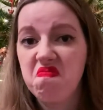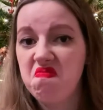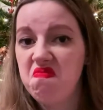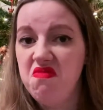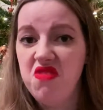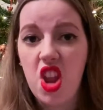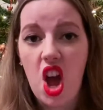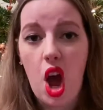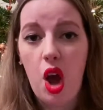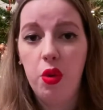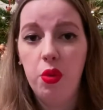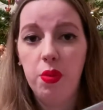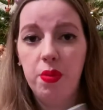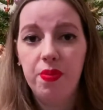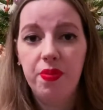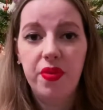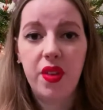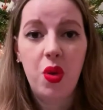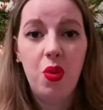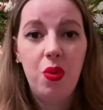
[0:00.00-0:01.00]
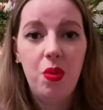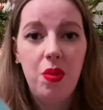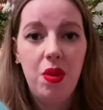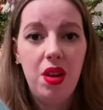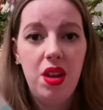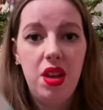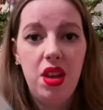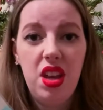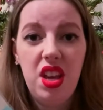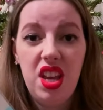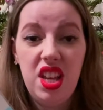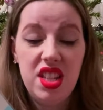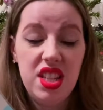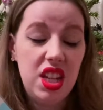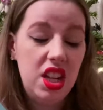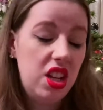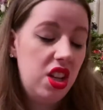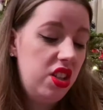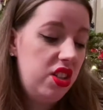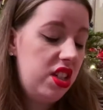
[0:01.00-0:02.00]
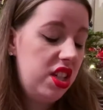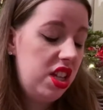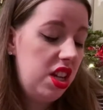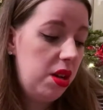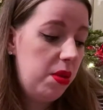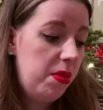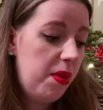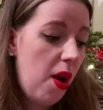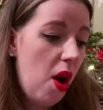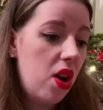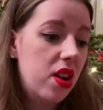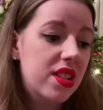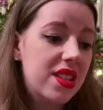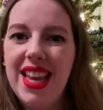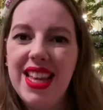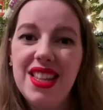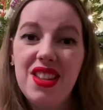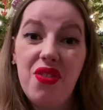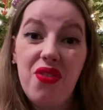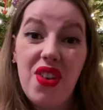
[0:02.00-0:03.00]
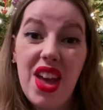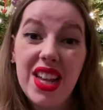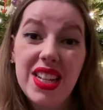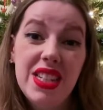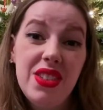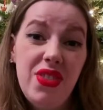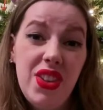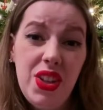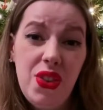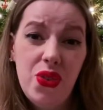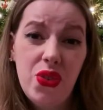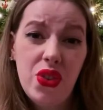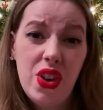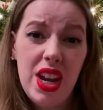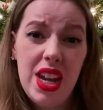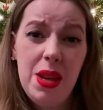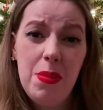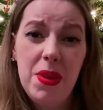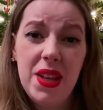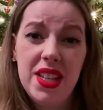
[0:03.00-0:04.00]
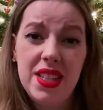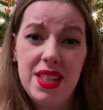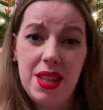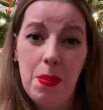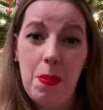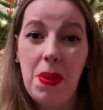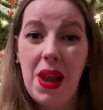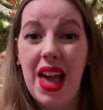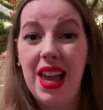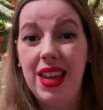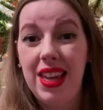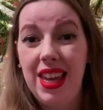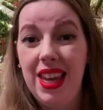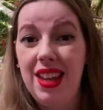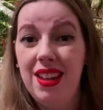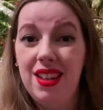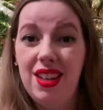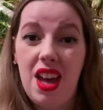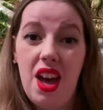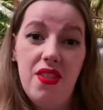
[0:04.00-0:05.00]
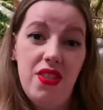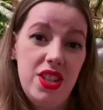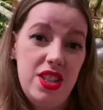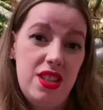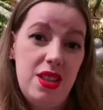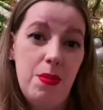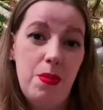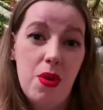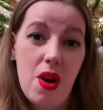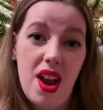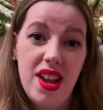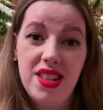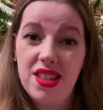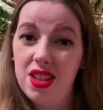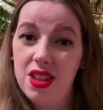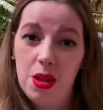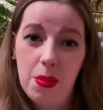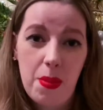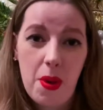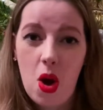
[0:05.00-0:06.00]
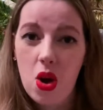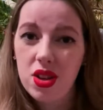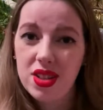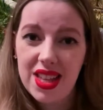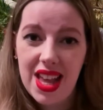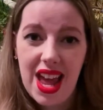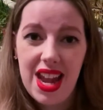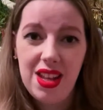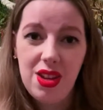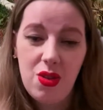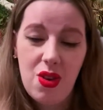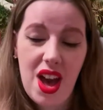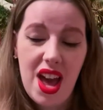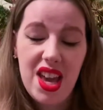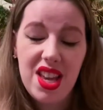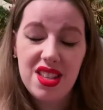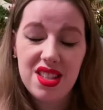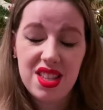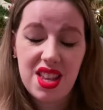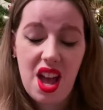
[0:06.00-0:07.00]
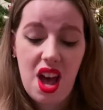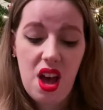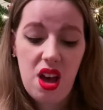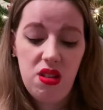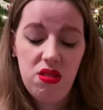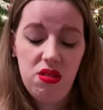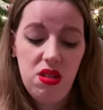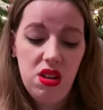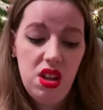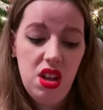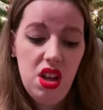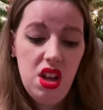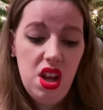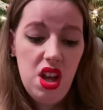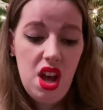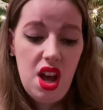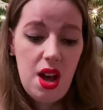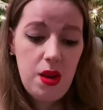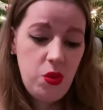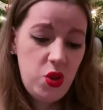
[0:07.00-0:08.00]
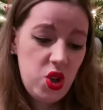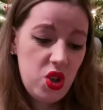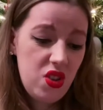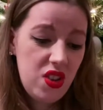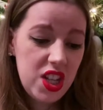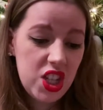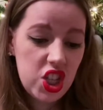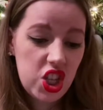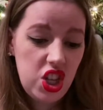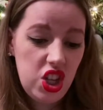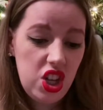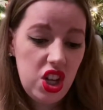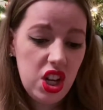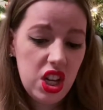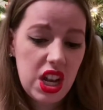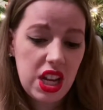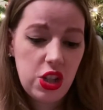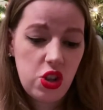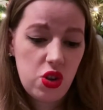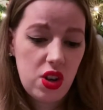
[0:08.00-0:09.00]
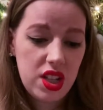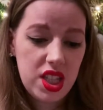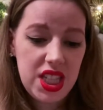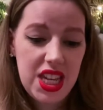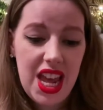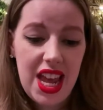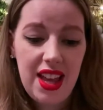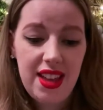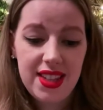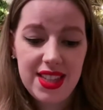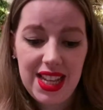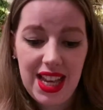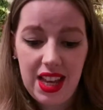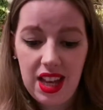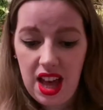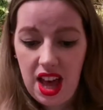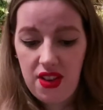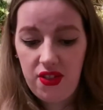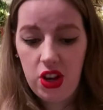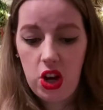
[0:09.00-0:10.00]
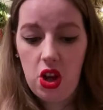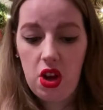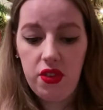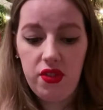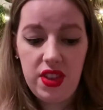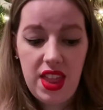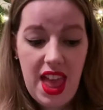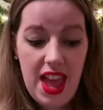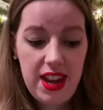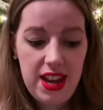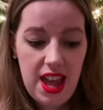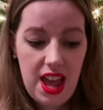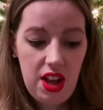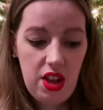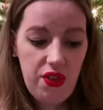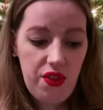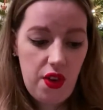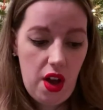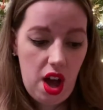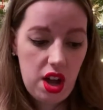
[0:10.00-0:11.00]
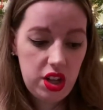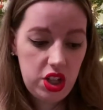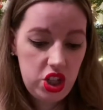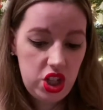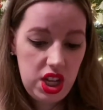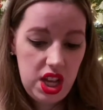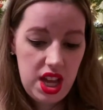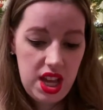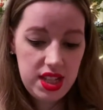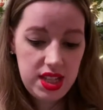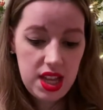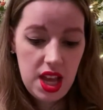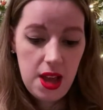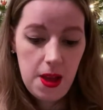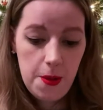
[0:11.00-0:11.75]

No. It's included in a box. It's effectively free because the blanket covers the price of the box anyway, so I'm sure it's good. I trust Nails Inc. I have a lot of their nail varnishes.